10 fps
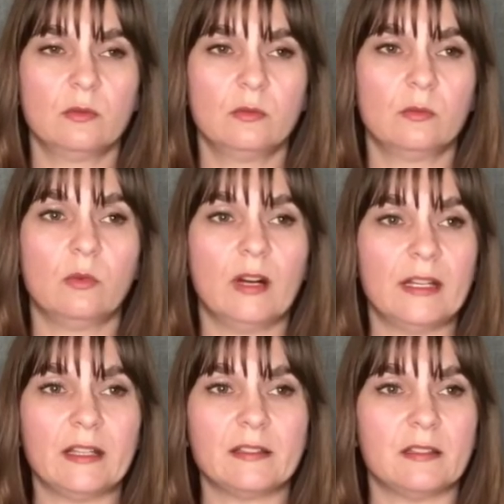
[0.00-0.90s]

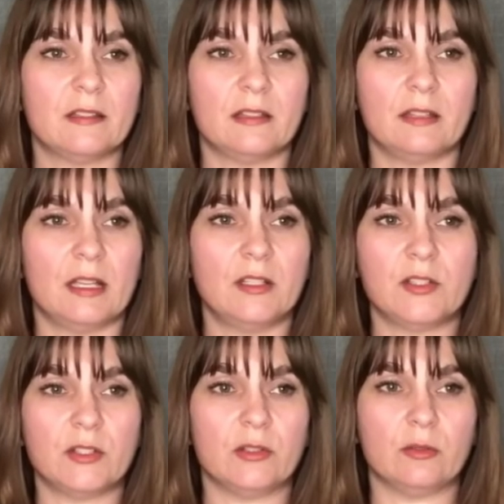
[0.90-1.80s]
What is it that they
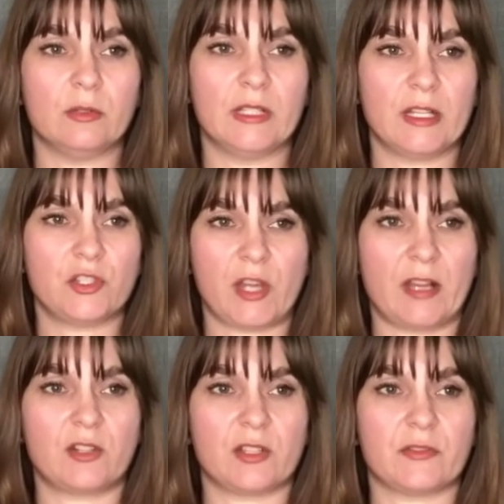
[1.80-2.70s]
do when they
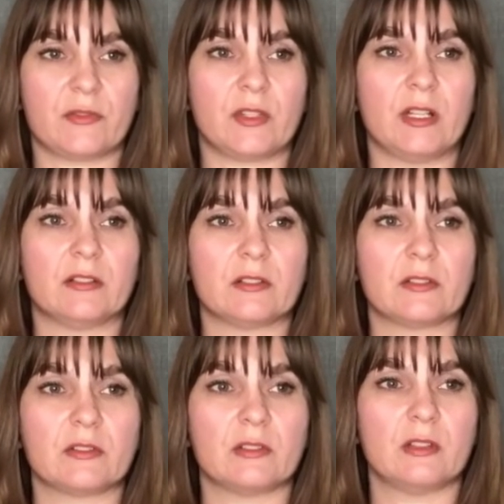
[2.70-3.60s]
change us for others?